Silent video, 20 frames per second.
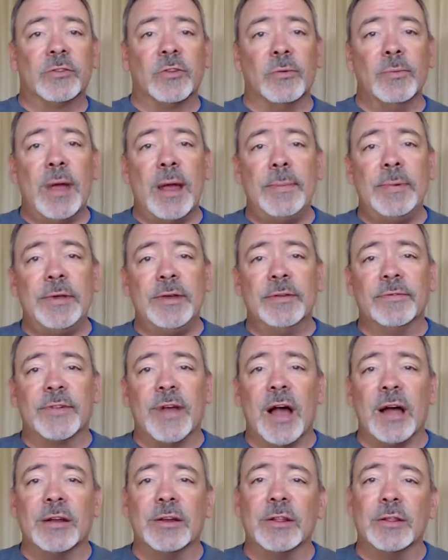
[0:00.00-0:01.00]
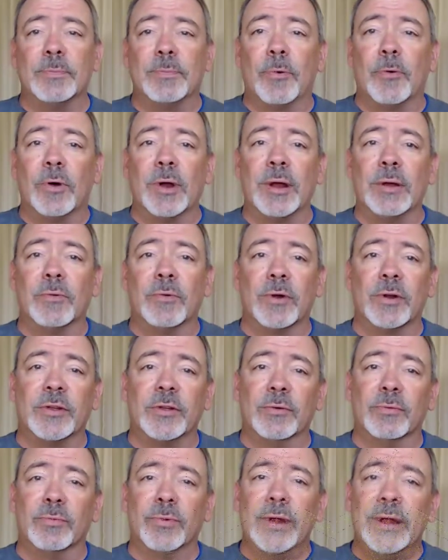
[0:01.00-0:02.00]
So maybe you've gotten to the point where
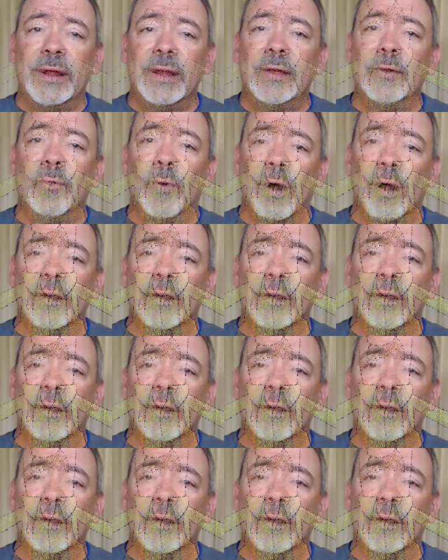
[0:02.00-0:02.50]
you really